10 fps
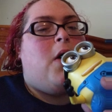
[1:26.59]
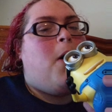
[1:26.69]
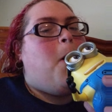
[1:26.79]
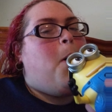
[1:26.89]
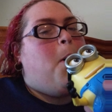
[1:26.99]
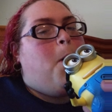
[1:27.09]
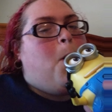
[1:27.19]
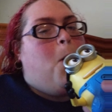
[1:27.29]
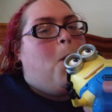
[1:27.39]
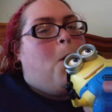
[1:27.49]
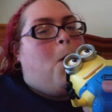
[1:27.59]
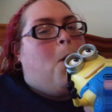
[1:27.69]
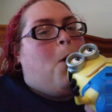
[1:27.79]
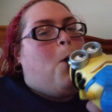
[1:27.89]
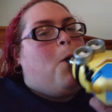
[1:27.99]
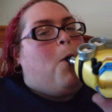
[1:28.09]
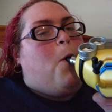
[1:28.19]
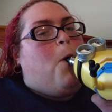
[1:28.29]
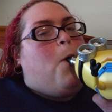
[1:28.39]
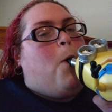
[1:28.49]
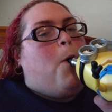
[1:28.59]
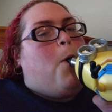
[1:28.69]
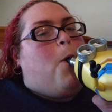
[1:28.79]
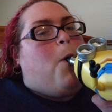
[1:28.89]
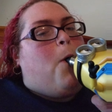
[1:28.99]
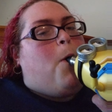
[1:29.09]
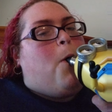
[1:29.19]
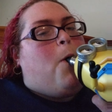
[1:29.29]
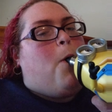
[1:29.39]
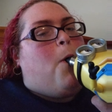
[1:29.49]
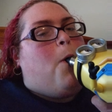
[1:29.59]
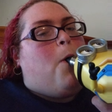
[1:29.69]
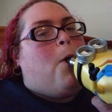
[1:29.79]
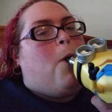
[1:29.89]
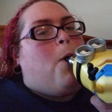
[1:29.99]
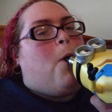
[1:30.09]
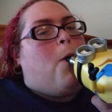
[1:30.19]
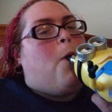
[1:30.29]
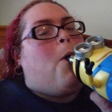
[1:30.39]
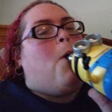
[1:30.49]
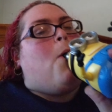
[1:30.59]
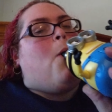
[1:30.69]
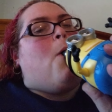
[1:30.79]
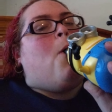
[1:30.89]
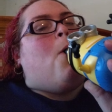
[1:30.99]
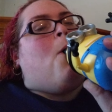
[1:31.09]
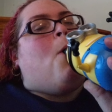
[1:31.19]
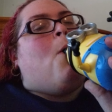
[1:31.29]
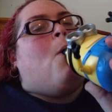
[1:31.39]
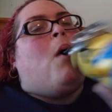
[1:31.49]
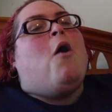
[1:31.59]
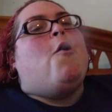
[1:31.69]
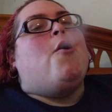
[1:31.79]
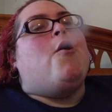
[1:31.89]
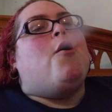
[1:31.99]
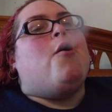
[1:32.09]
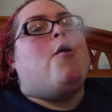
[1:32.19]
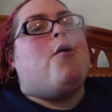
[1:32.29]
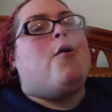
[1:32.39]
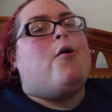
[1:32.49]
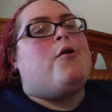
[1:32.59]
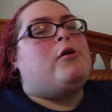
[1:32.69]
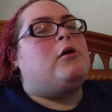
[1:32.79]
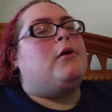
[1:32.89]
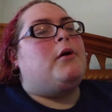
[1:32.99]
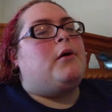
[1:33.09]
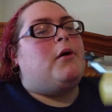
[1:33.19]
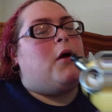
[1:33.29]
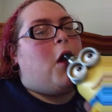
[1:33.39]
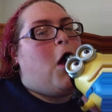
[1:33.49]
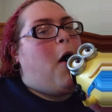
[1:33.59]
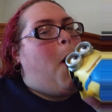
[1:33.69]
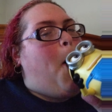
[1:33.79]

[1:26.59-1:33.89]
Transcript: No one is speaking in this clip.